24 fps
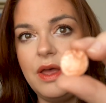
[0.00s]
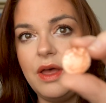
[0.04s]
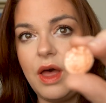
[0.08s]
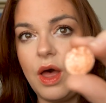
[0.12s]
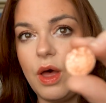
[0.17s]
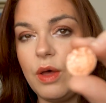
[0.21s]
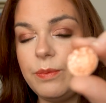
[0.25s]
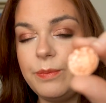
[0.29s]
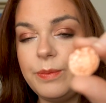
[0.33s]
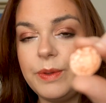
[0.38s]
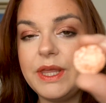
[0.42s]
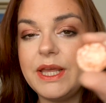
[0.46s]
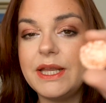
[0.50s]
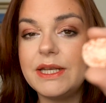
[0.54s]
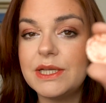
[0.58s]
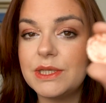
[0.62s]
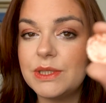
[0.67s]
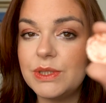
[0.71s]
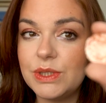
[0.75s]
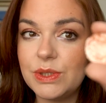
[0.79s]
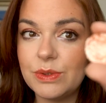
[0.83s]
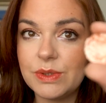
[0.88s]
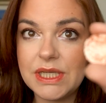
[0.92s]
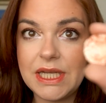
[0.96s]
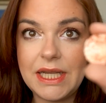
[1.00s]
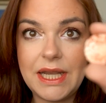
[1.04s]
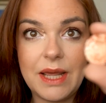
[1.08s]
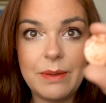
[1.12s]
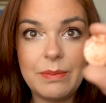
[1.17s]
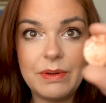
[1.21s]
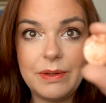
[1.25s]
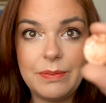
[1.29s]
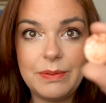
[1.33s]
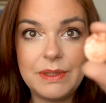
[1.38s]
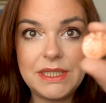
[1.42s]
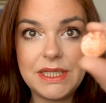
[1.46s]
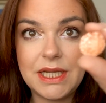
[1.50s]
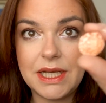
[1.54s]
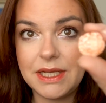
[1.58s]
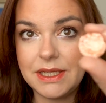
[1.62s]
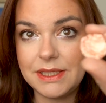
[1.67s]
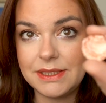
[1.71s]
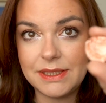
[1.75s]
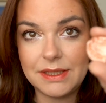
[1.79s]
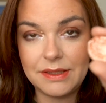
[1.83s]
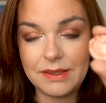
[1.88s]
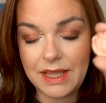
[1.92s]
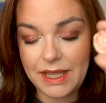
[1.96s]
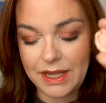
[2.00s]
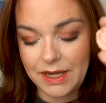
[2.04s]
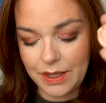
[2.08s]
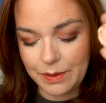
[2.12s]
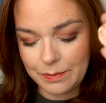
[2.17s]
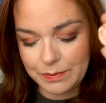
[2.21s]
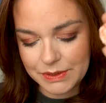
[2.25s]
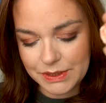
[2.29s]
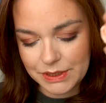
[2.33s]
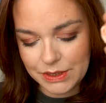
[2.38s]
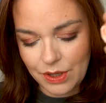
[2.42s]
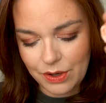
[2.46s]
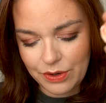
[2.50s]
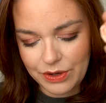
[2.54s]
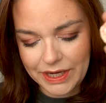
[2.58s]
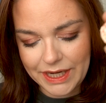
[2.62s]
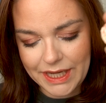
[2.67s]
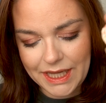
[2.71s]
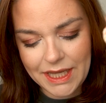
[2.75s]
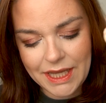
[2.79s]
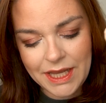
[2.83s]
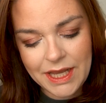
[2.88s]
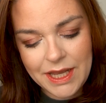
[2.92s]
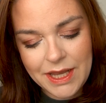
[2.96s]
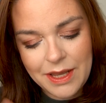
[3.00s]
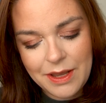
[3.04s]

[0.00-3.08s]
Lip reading: Hopefully it doesn't do it today, but if it does, then I'm sorry.